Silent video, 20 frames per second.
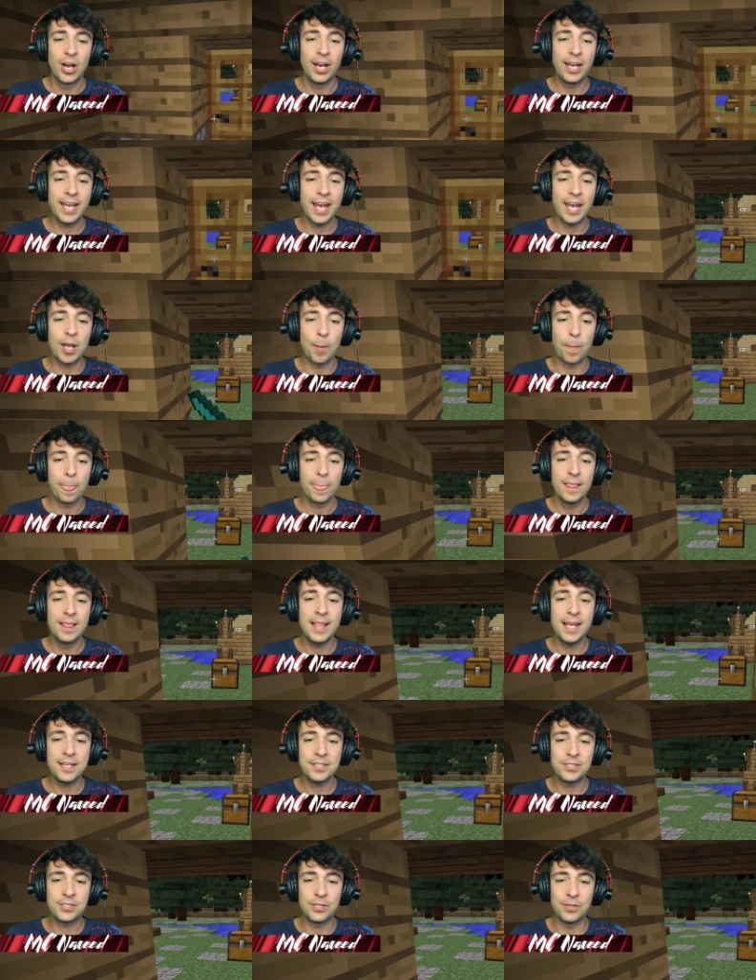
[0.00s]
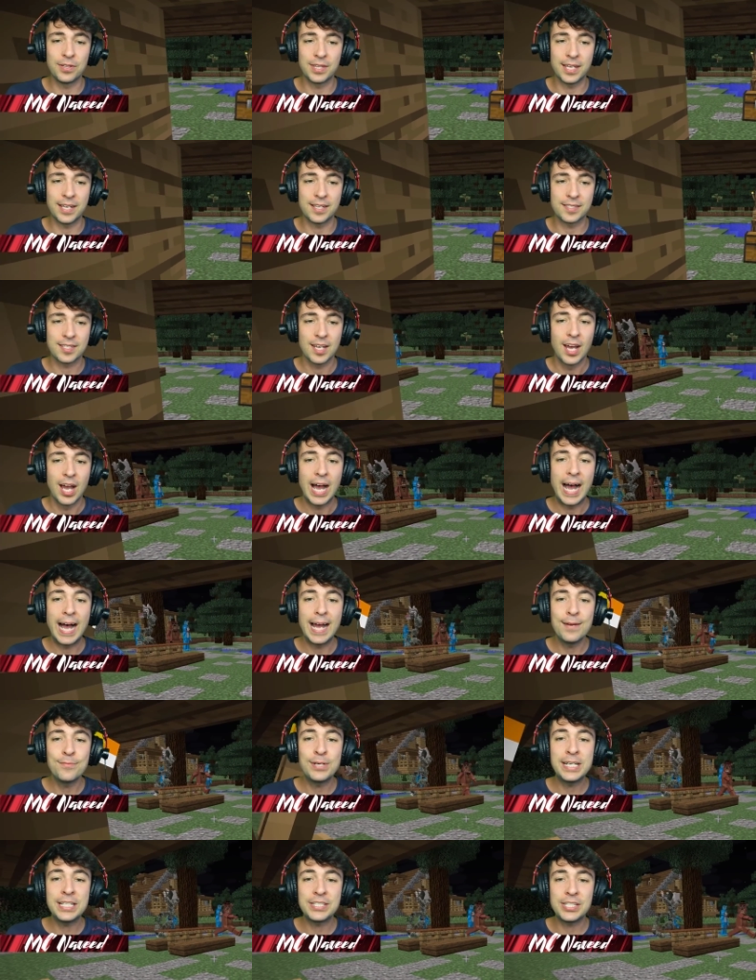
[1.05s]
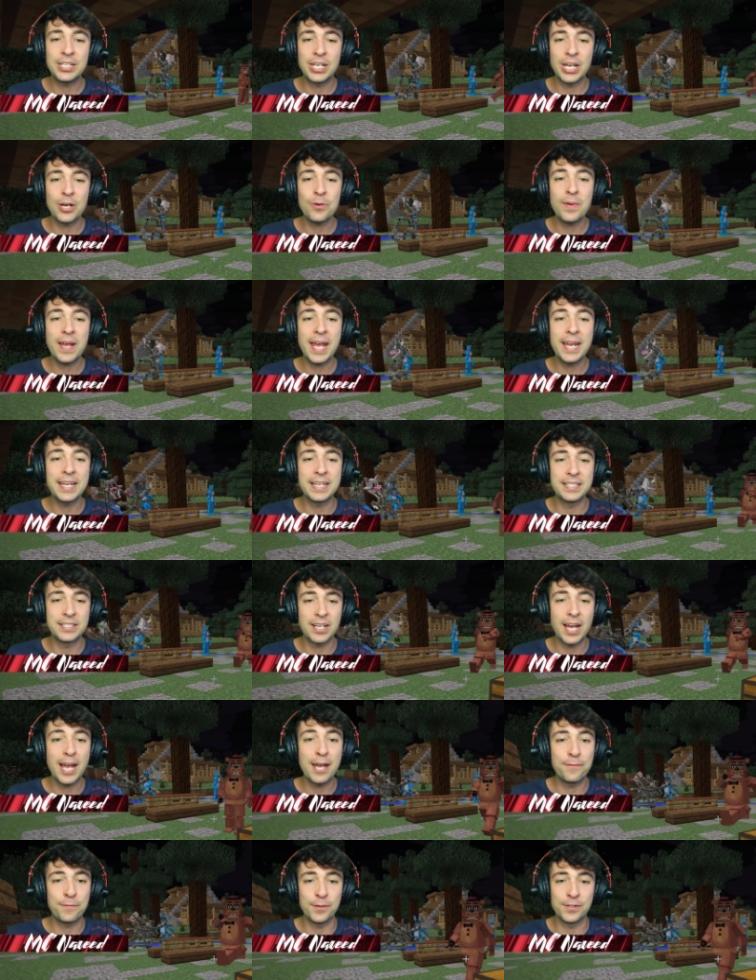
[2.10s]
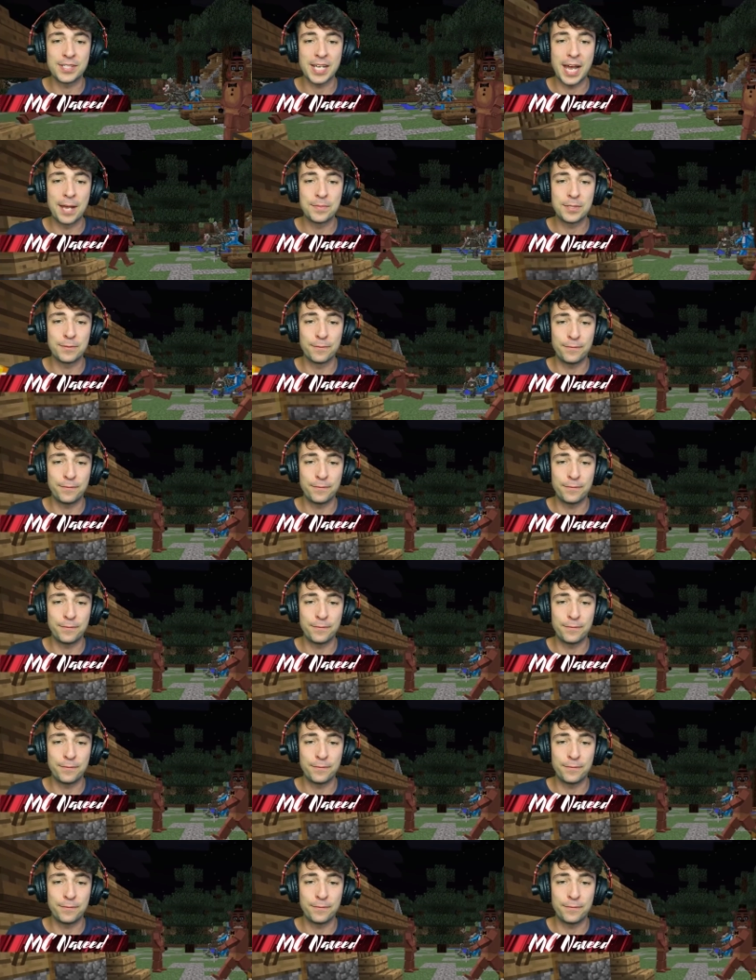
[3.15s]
Okay, let's do this. I'm ready to go ahead and die a few times